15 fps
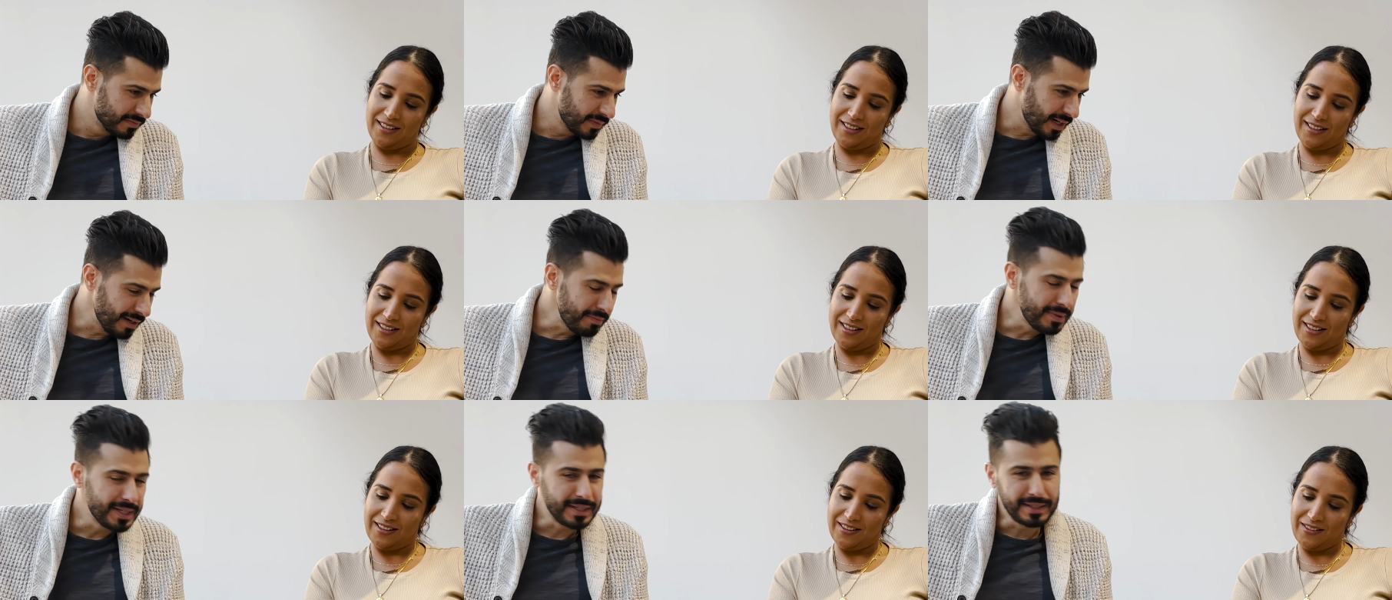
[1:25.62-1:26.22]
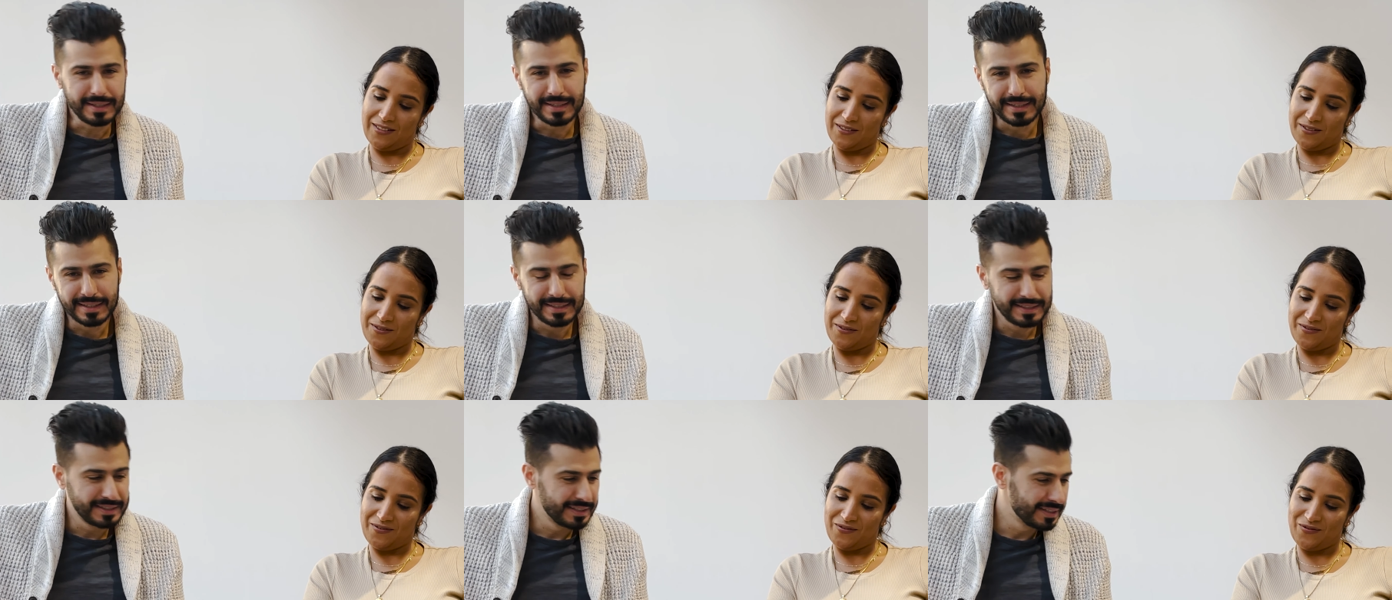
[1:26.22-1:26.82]
Speaker 1: I mean,
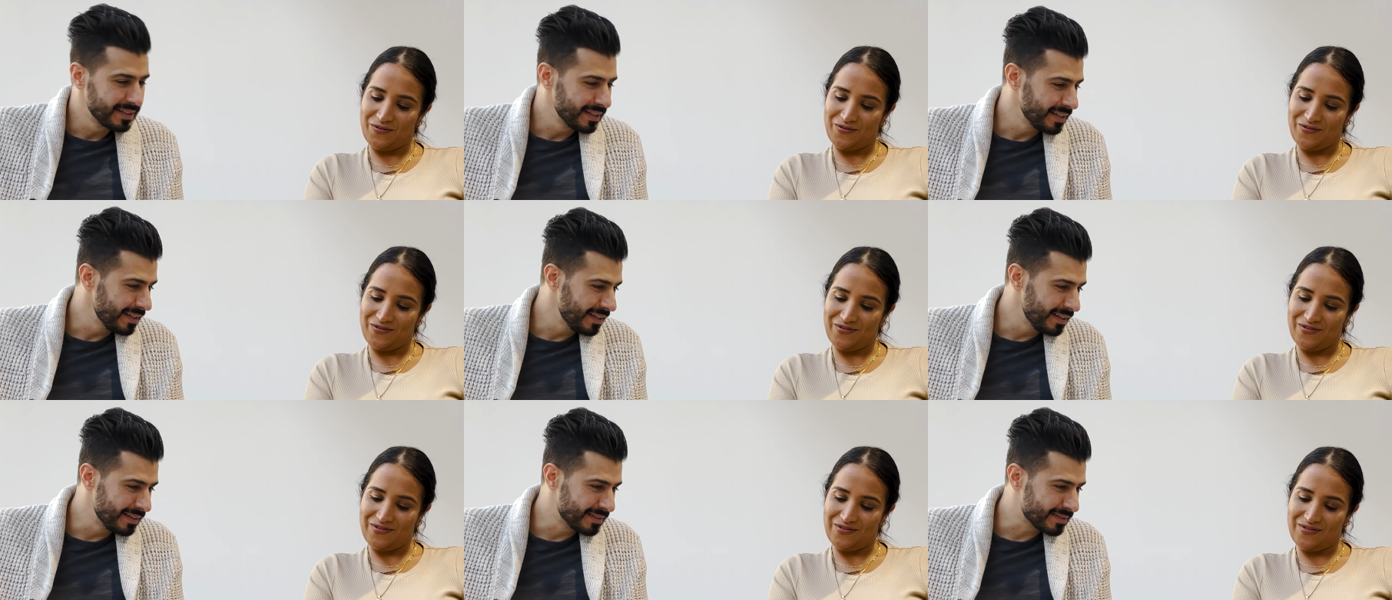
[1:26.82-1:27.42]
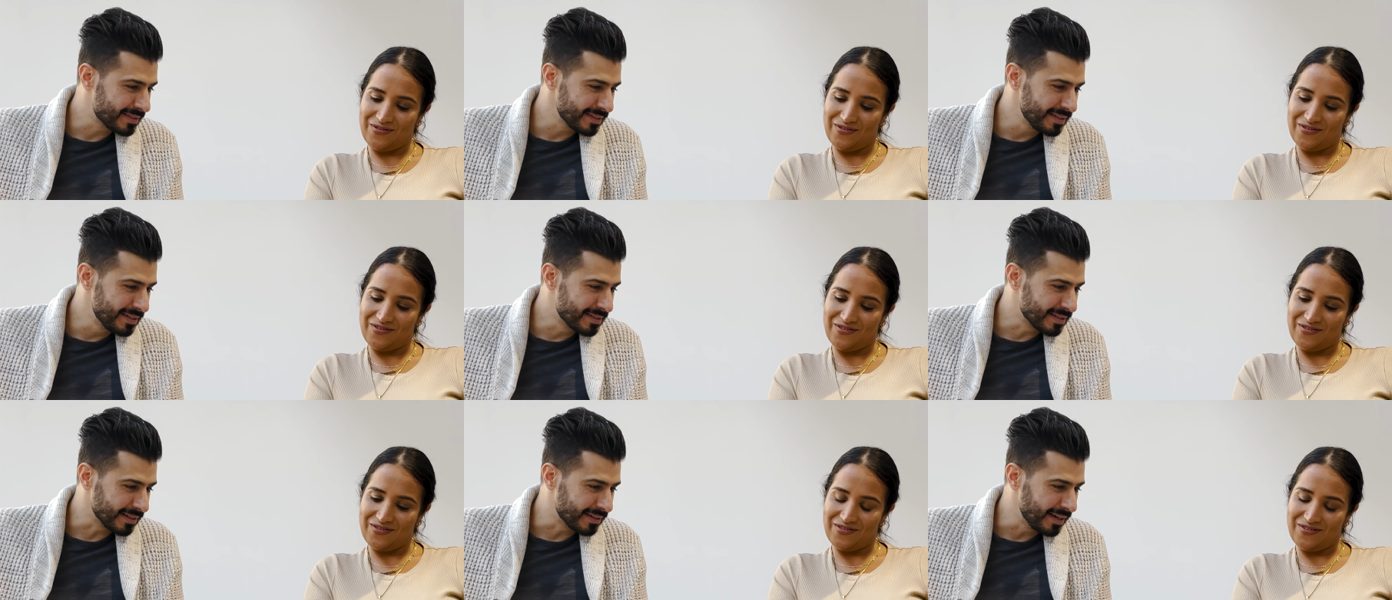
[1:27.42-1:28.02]

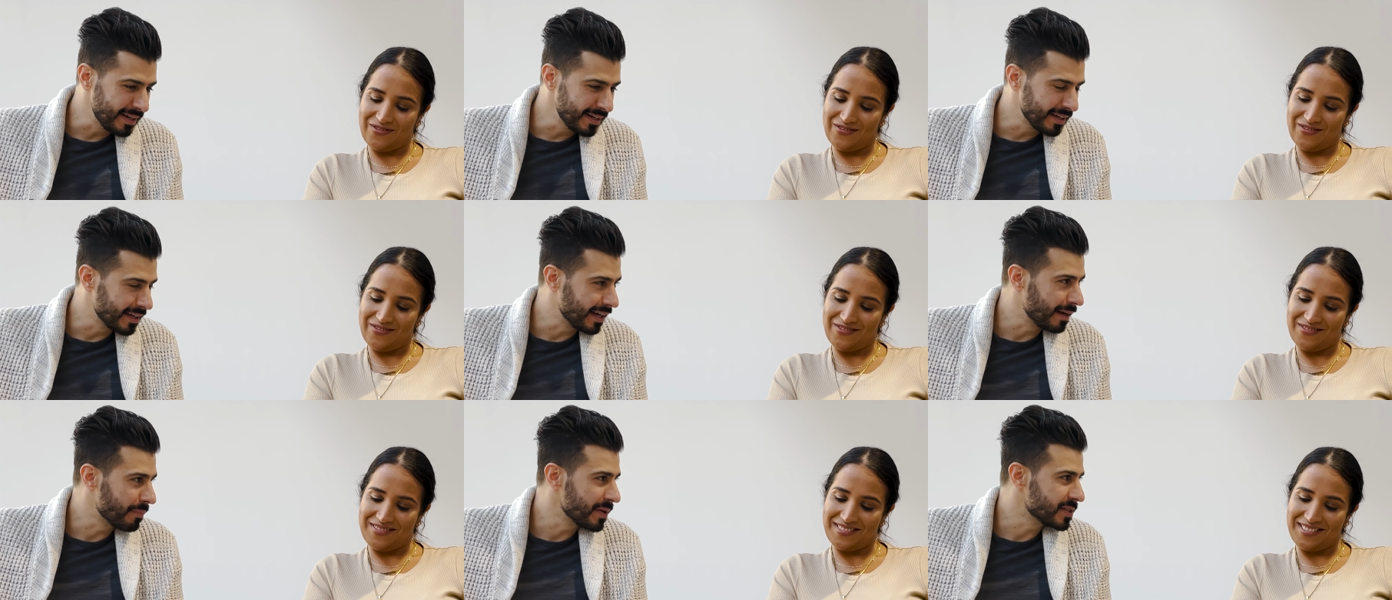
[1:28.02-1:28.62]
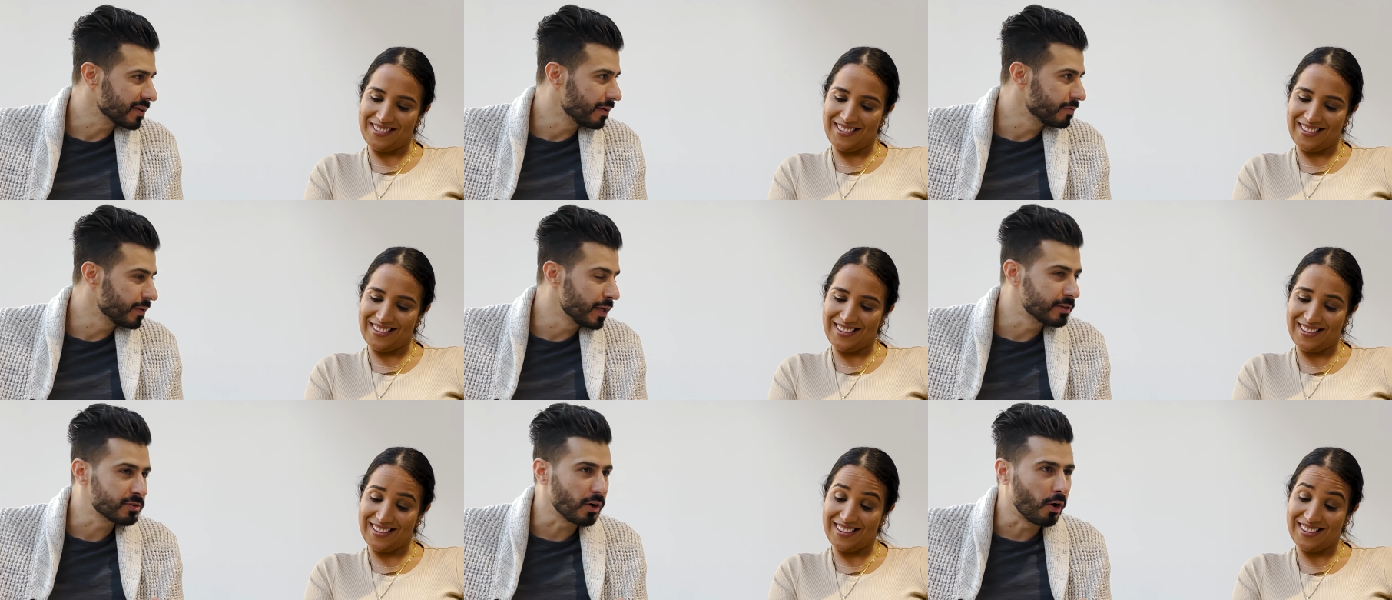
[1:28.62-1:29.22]
it's a dating app.
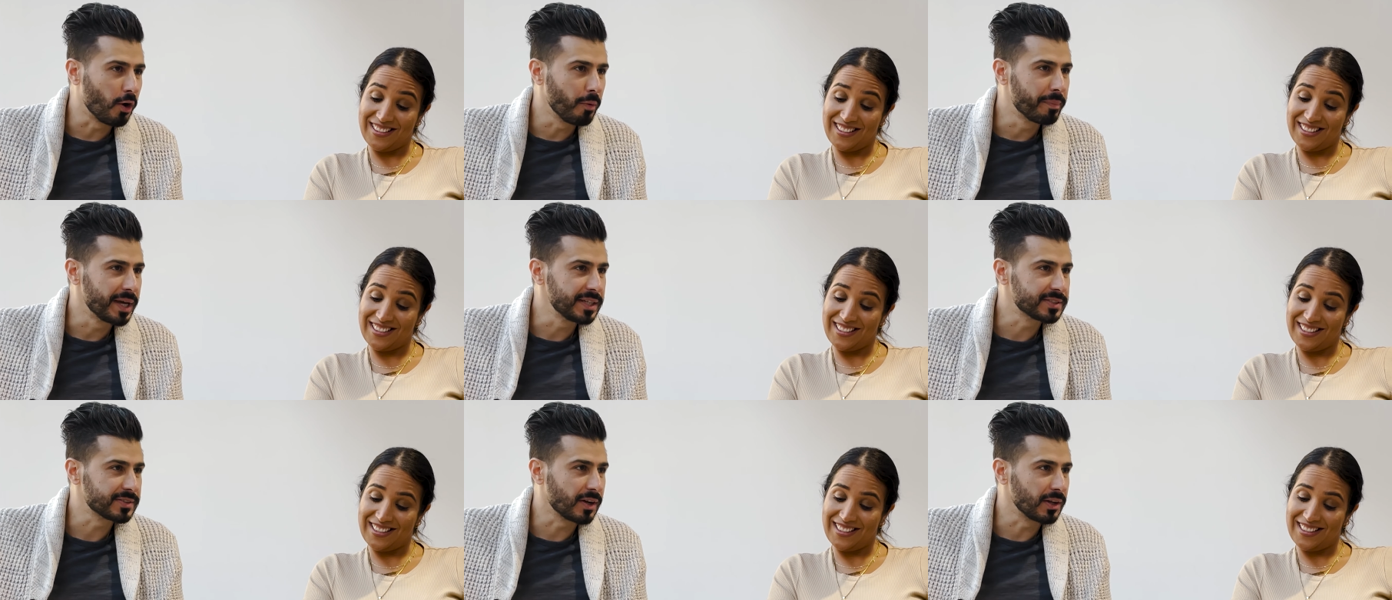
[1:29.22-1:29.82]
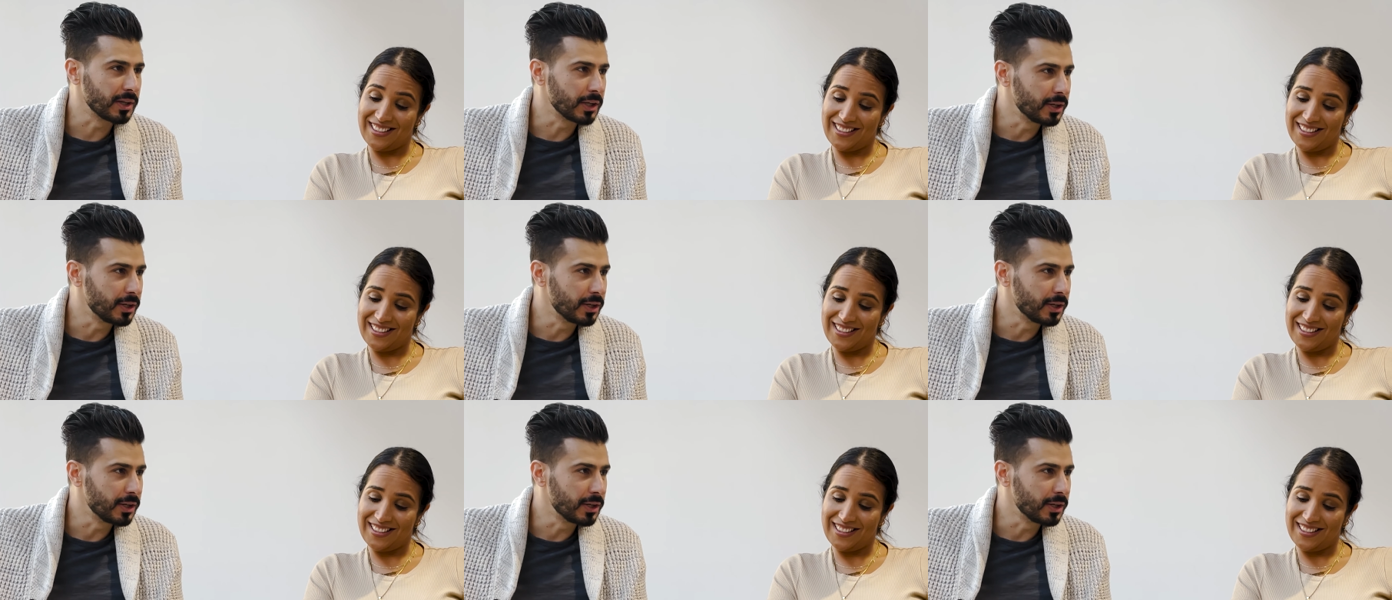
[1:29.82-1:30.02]
It's all based on